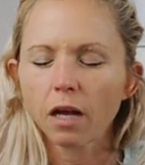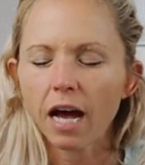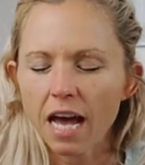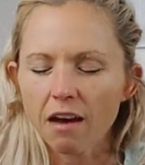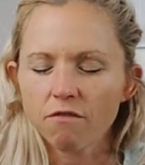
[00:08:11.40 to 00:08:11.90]

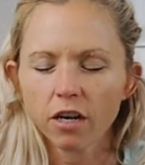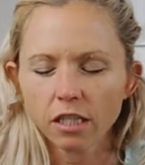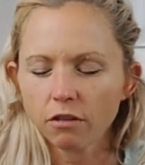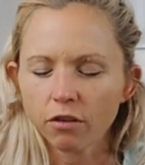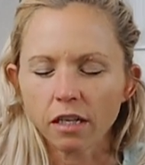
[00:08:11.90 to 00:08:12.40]
I have very
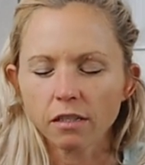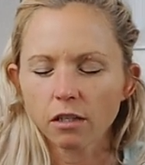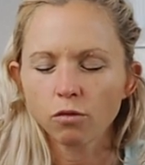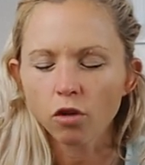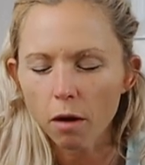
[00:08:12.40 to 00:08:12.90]
dear friends
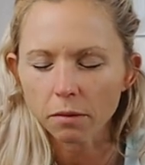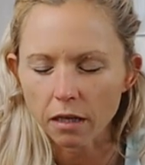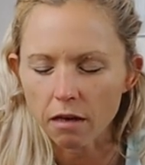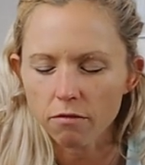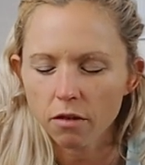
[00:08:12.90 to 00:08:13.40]
that do not
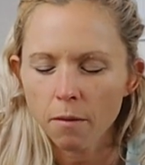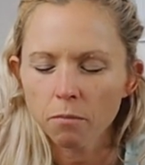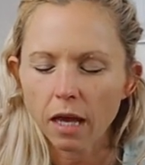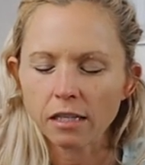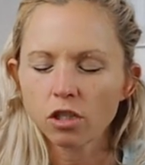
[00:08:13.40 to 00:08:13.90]
believe,
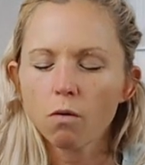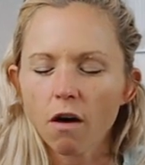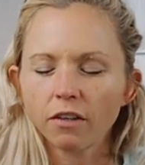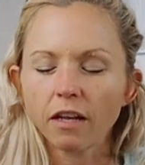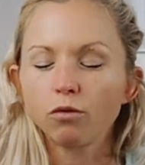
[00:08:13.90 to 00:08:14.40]
and so
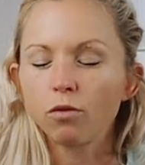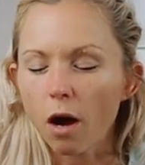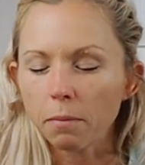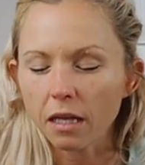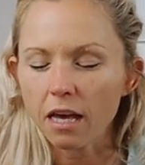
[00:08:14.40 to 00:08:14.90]
often they do
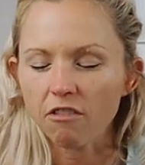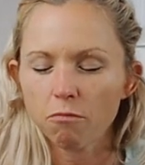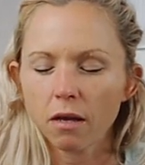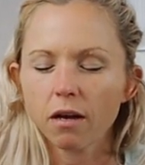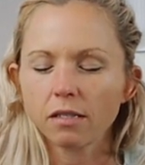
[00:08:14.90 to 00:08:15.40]
not
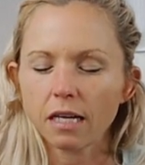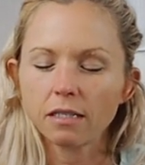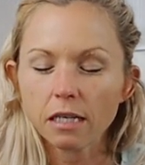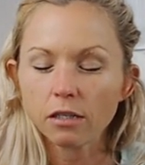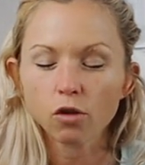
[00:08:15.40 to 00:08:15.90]
believe because they
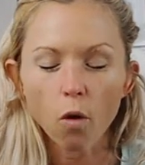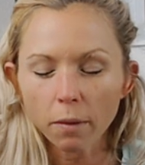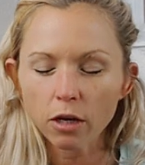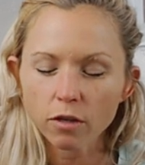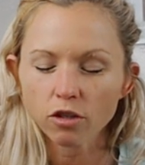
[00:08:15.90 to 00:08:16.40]
see so
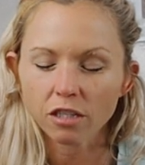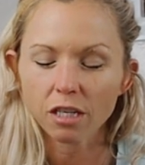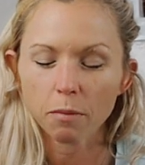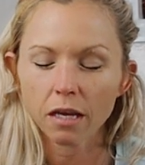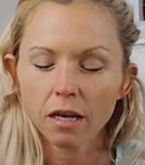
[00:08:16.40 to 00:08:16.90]
many Christians
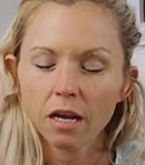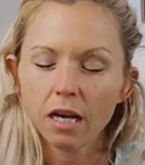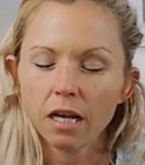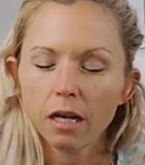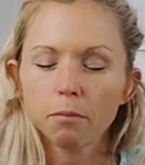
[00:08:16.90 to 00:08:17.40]
to be
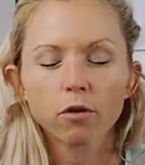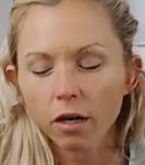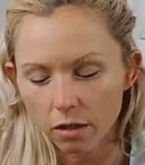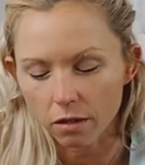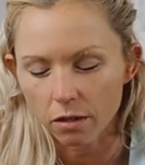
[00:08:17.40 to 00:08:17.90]

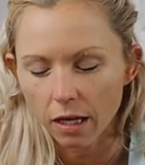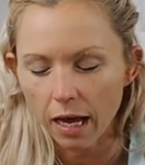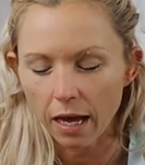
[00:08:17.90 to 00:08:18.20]
hypocritical.